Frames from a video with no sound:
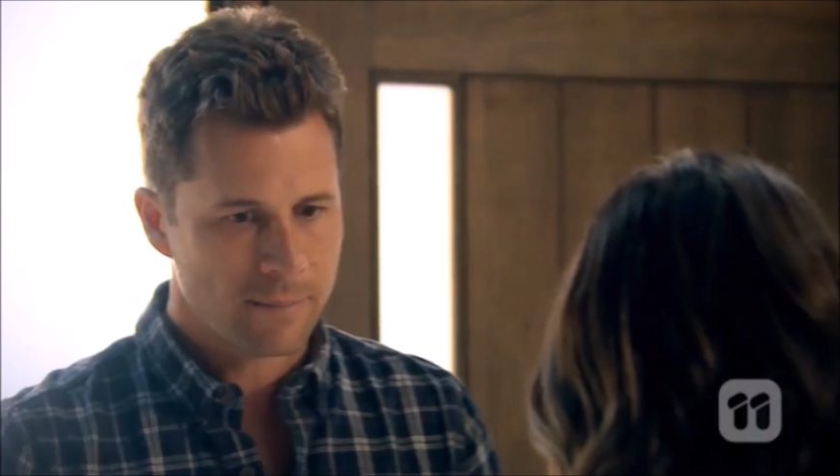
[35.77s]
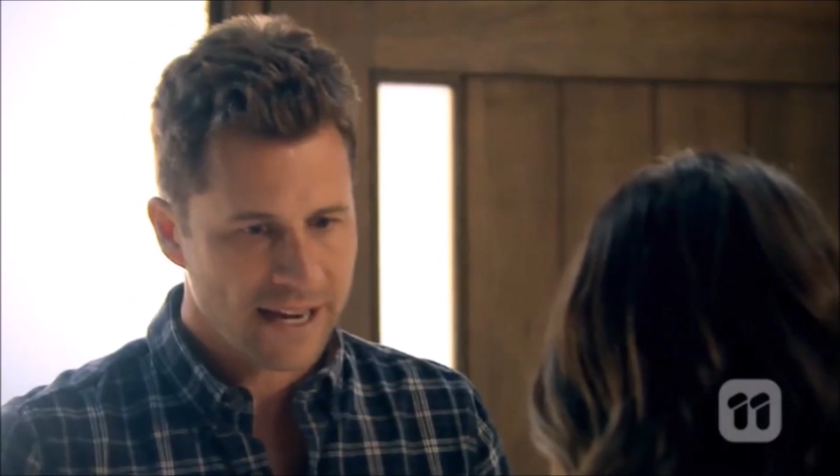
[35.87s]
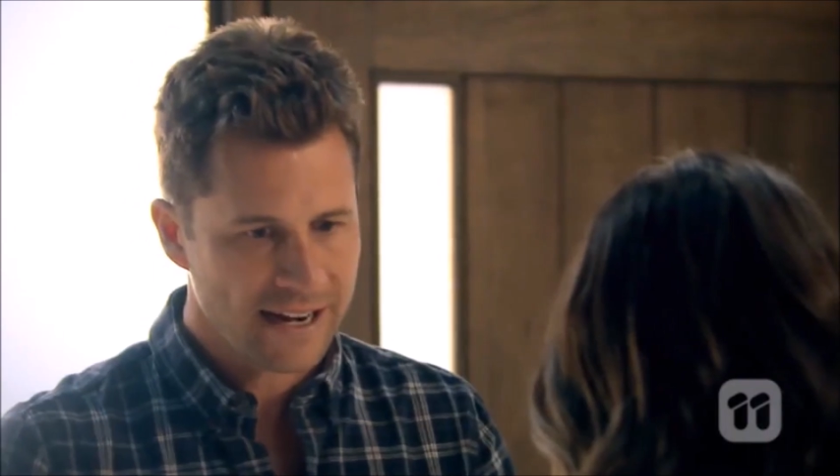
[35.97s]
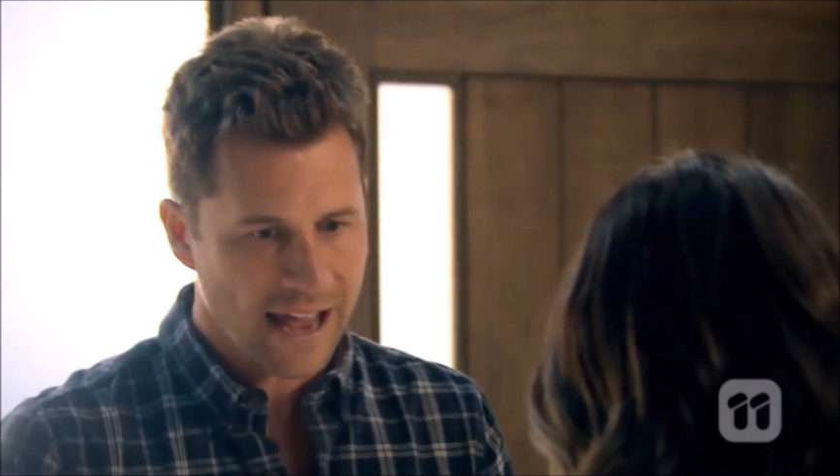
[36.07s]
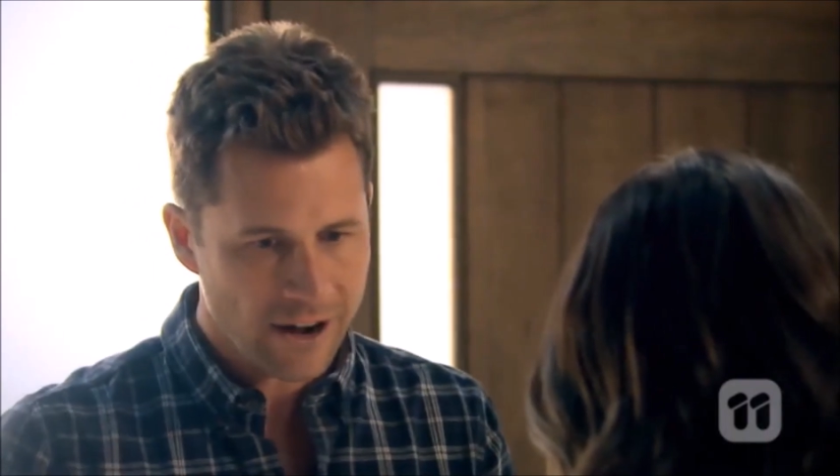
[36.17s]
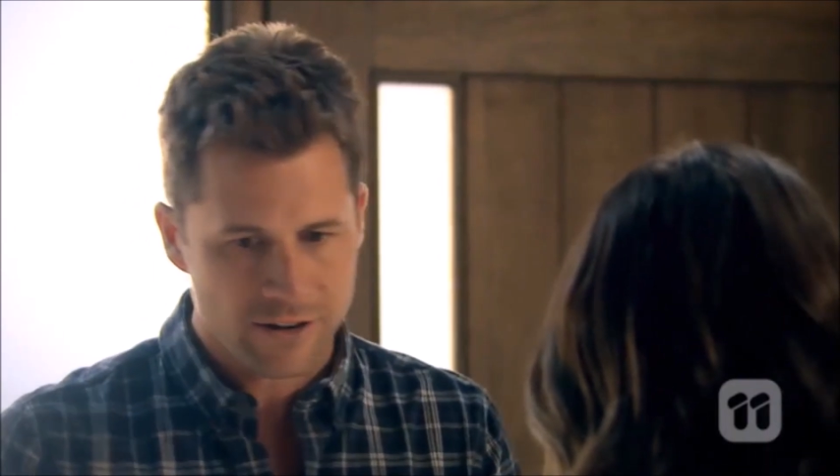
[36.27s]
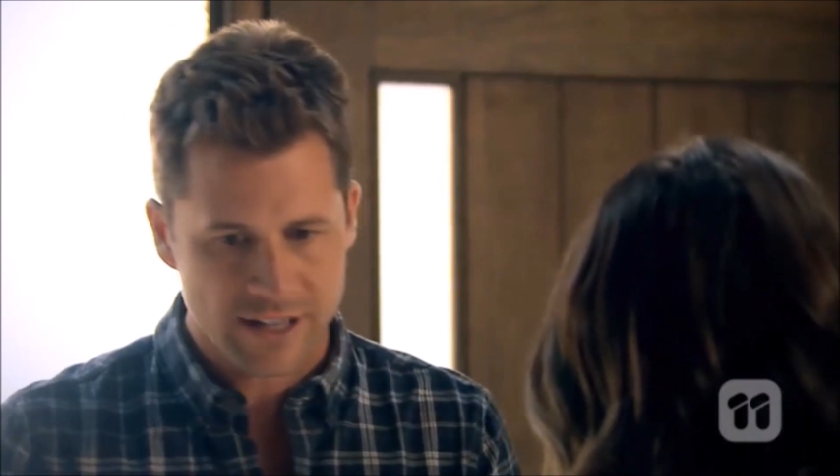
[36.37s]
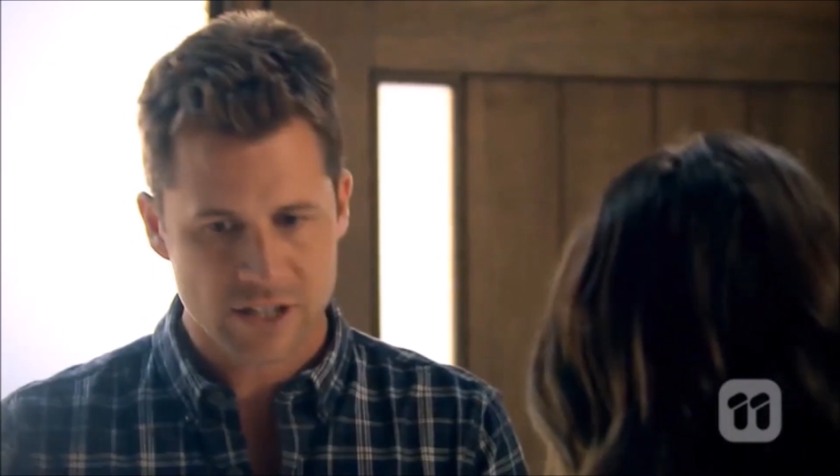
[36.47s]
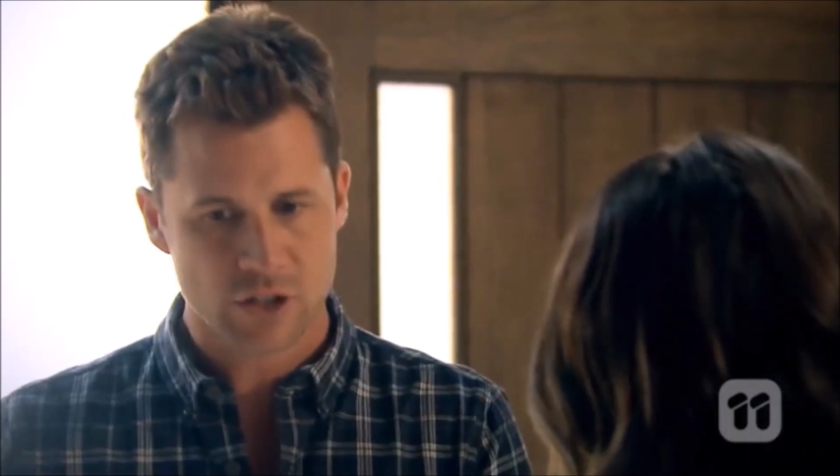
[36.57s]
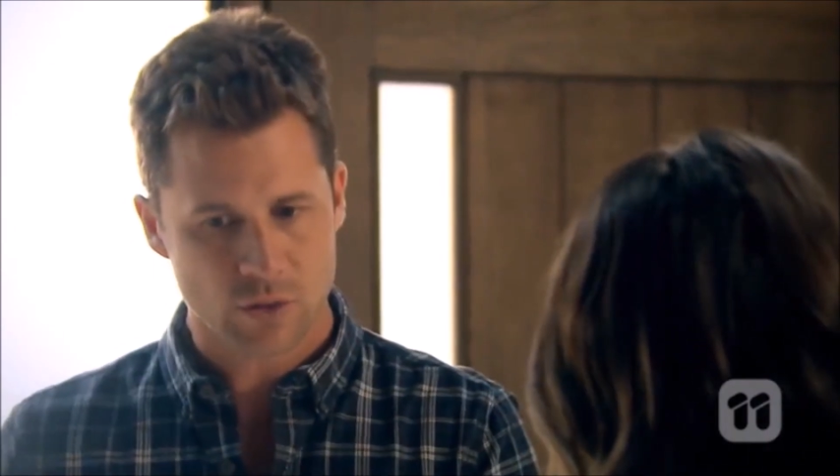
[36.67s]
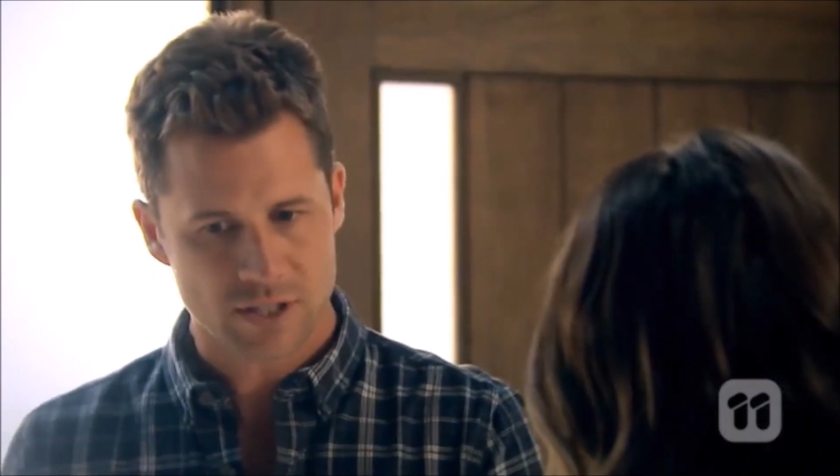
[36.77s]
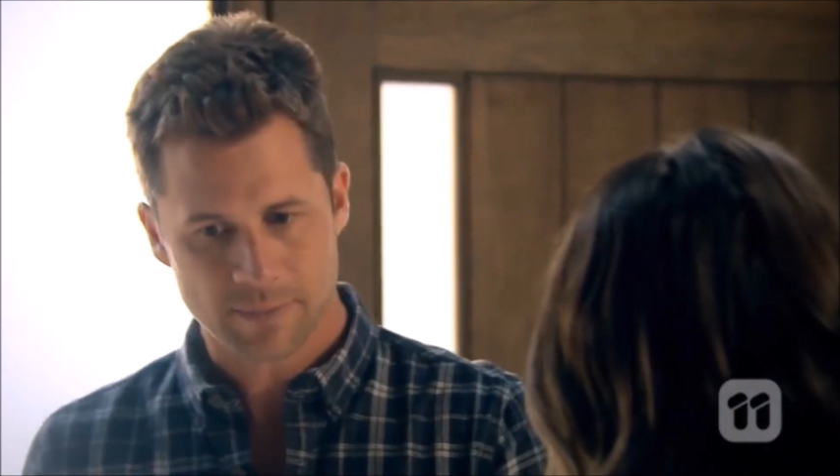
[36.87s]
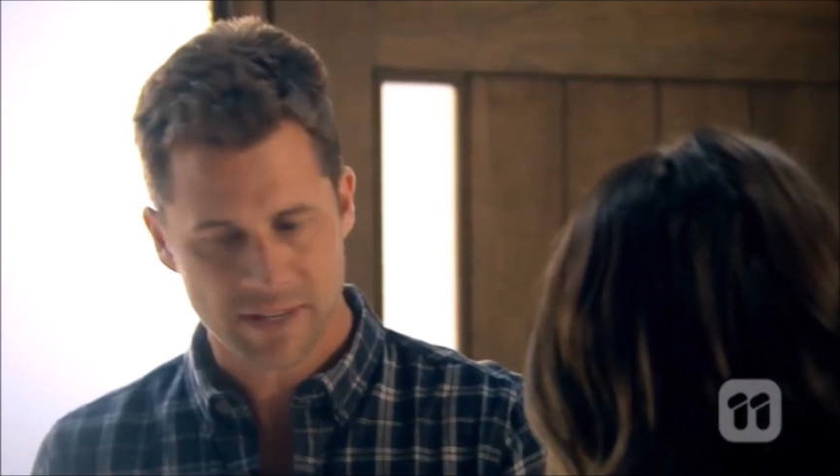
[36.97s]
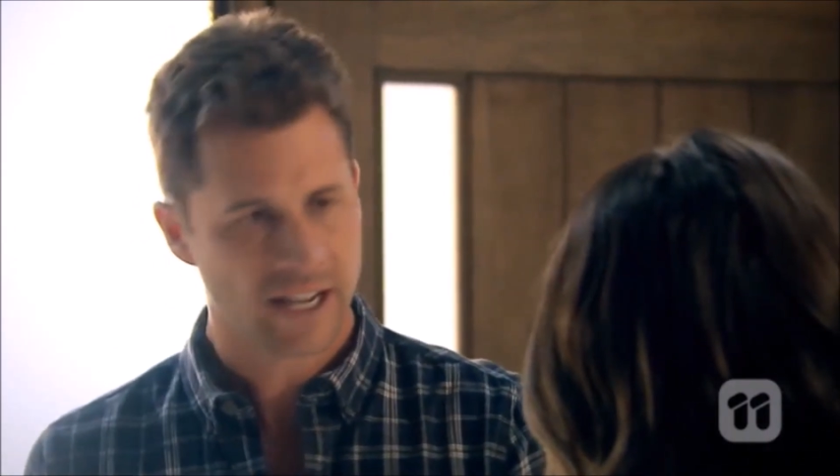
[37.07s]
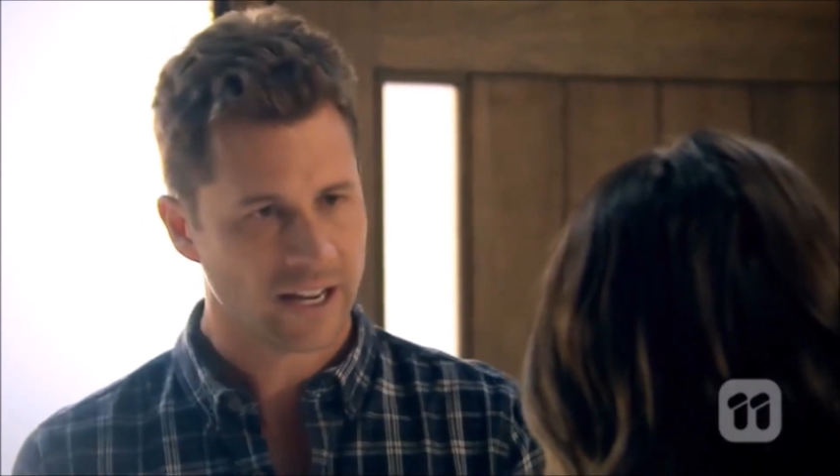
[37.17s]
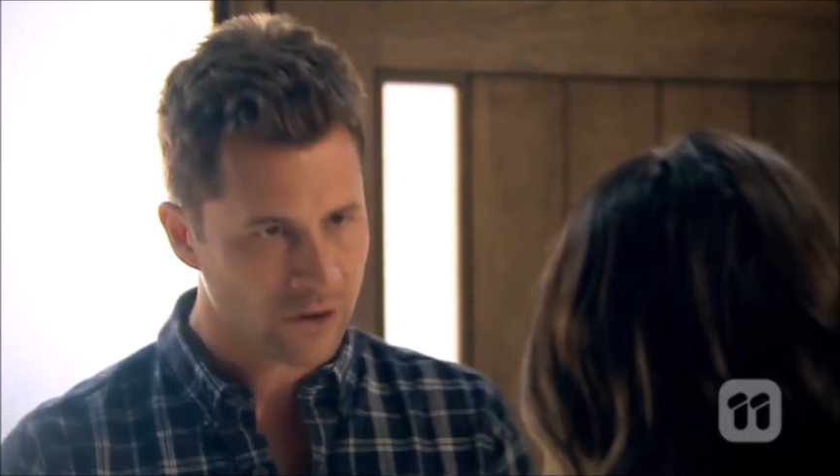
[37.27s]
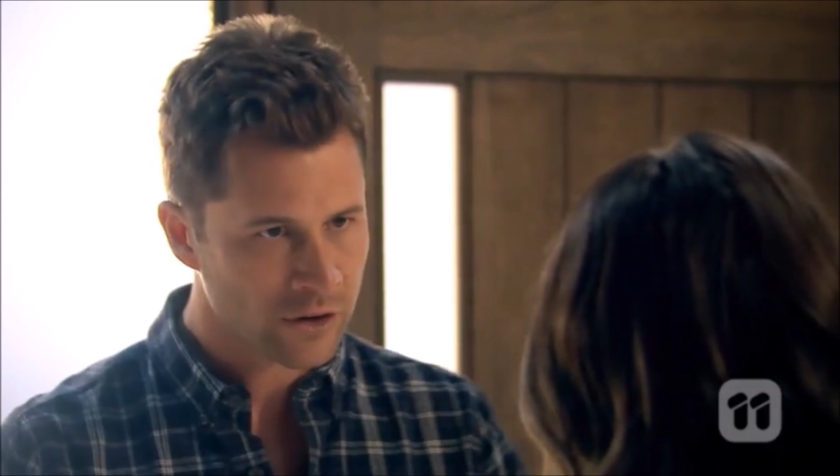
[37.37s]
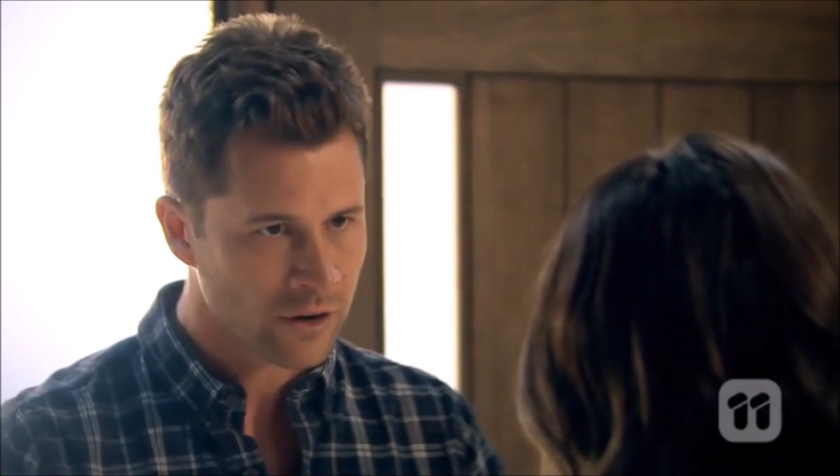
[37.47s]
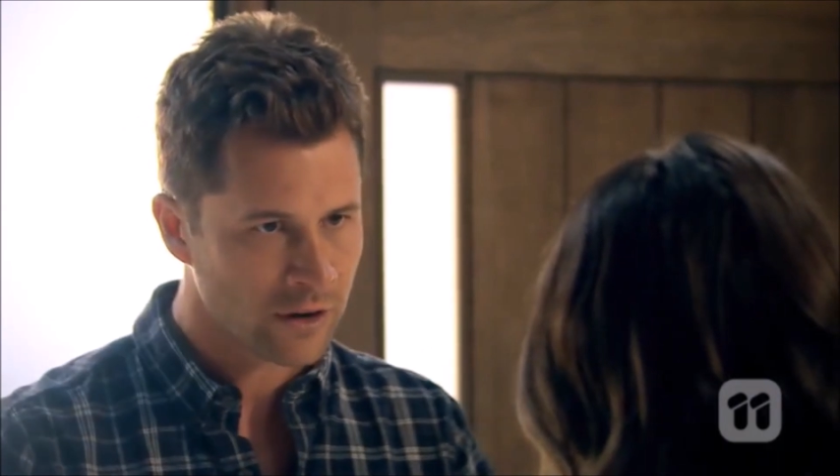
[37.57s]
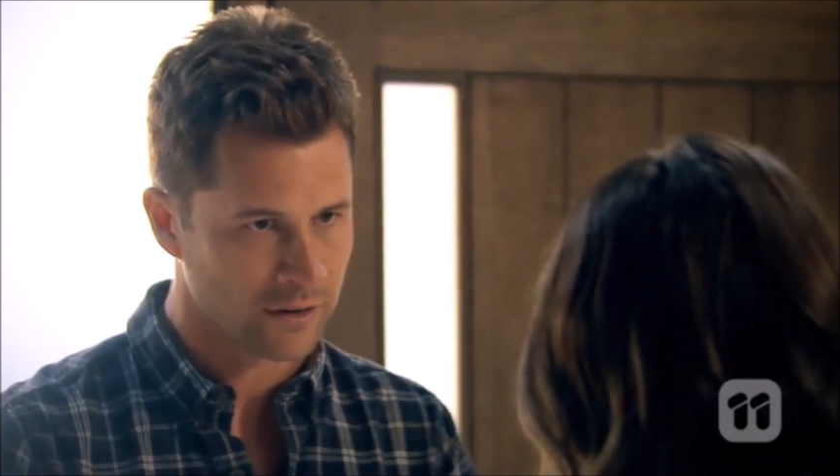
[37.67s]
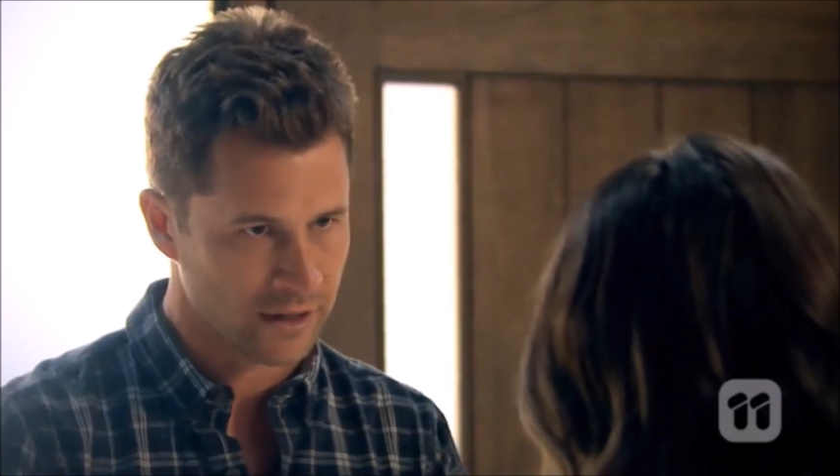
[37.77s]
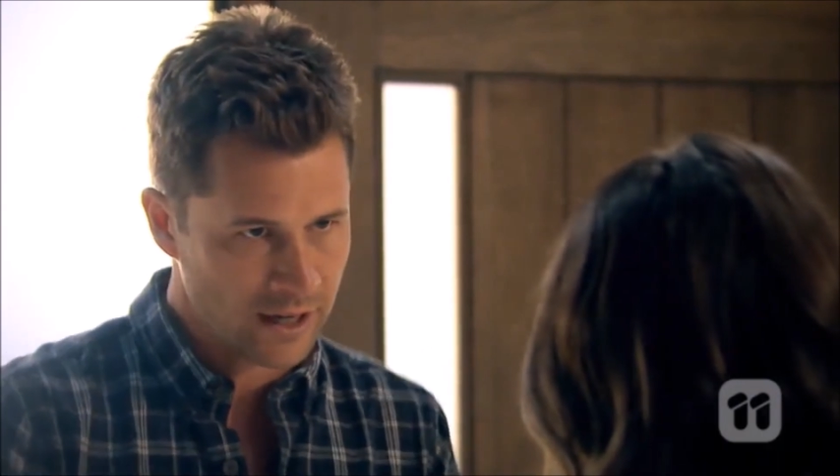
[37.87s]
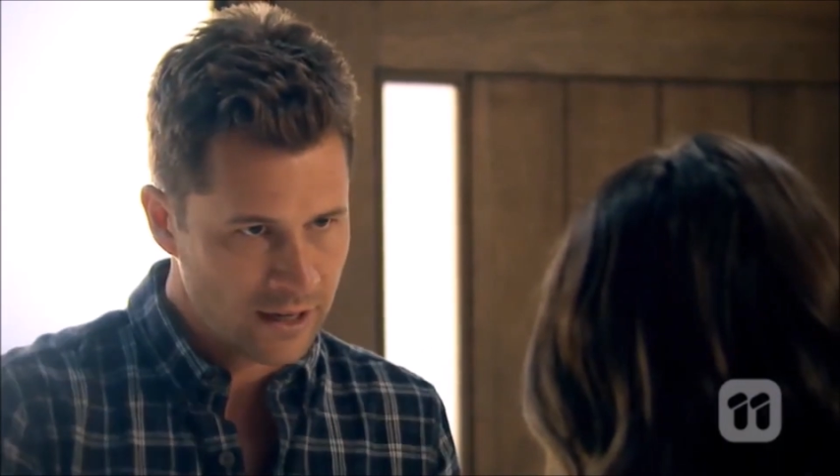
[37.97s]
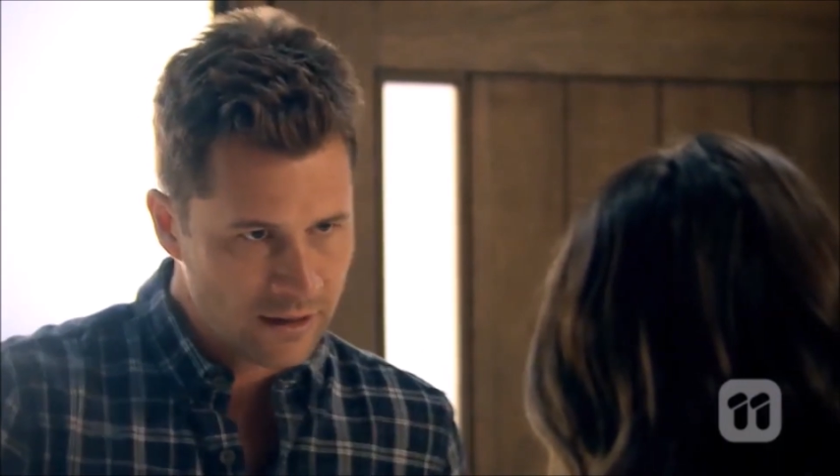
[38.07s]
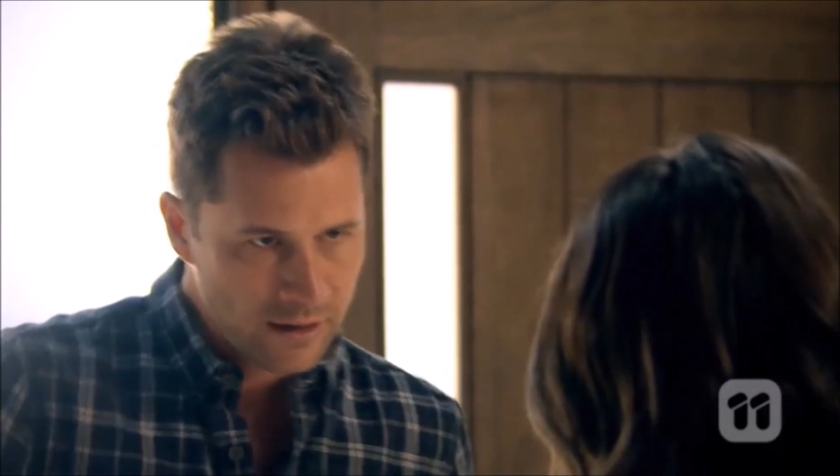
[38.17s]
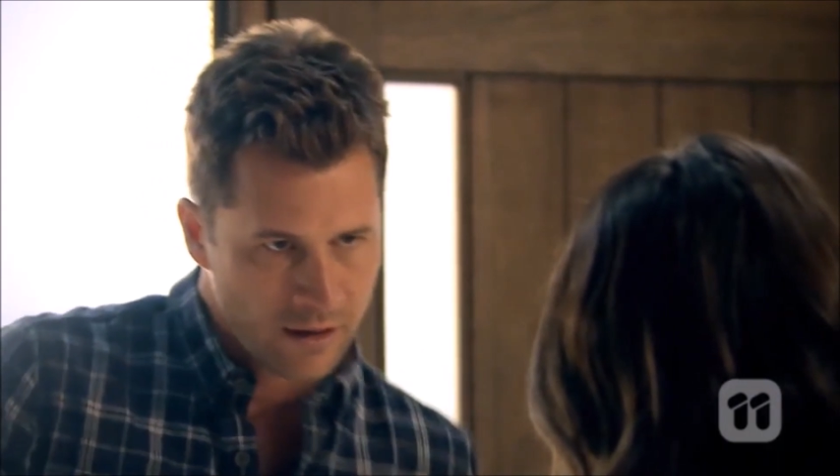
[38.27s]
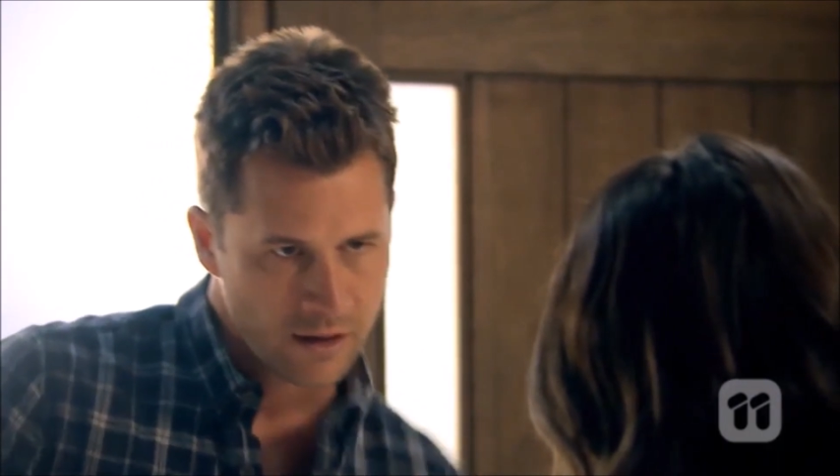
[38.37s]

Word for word: me and Aaron need to sort something out on our own, okay?